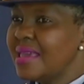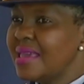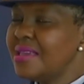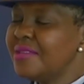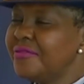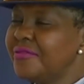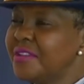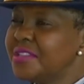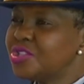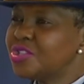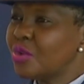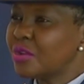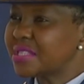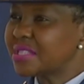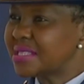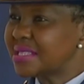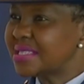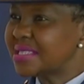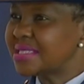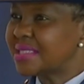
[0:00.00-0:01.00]
If it's your
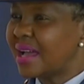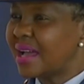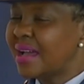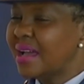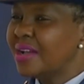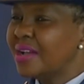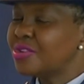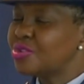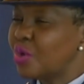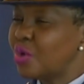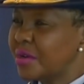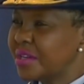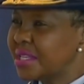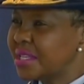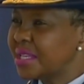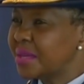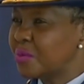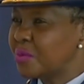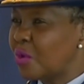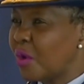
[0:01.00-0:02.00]
sister, don't
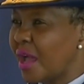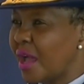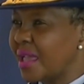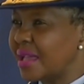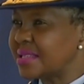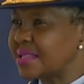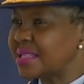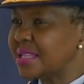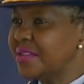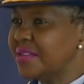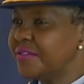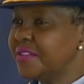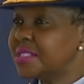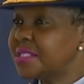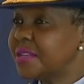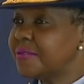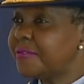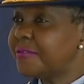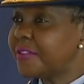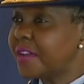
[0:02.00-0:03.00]
keep quiet. If
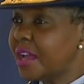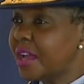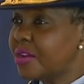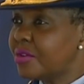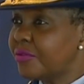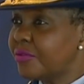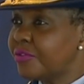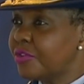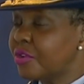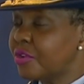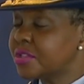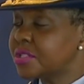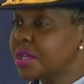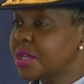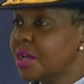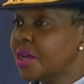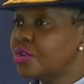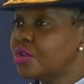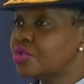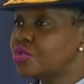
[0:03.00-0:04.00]
it's a friend of yours,
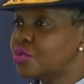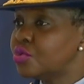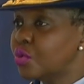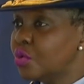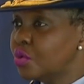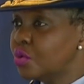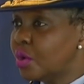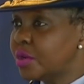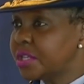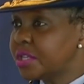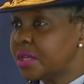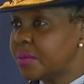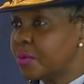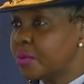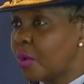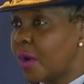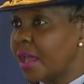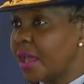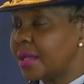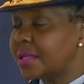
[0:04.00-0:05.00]
do not keep
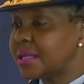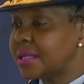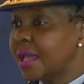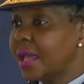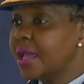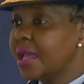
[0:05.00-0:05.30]
quiet.